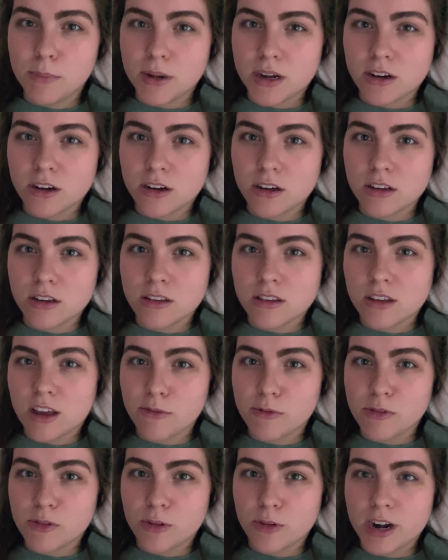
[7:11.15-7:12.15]
because
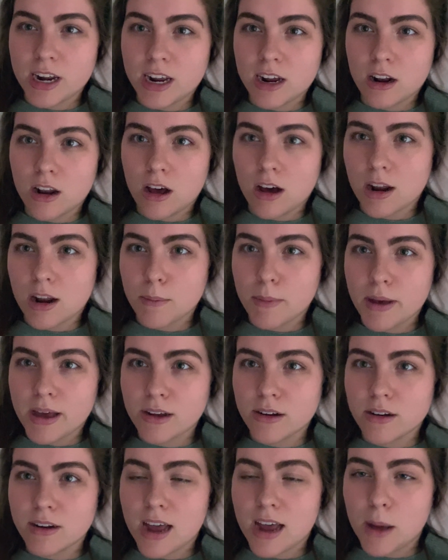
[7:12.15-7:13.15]
I've been reading a lot
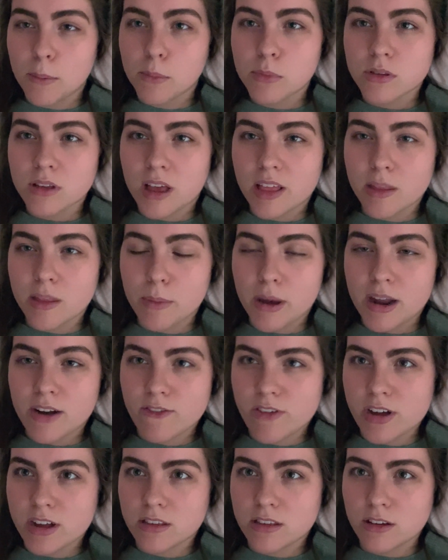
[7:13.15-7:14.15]
about naps and the
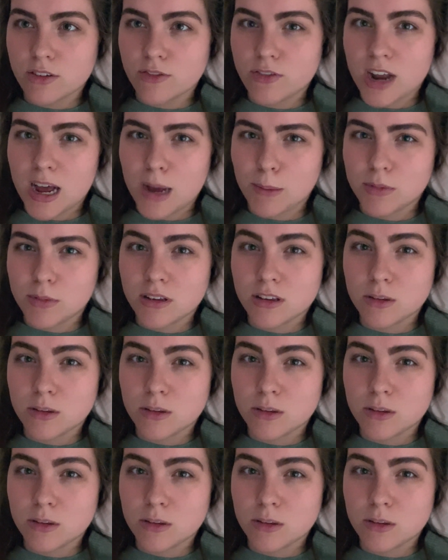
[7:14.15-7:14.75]
benefits of naps,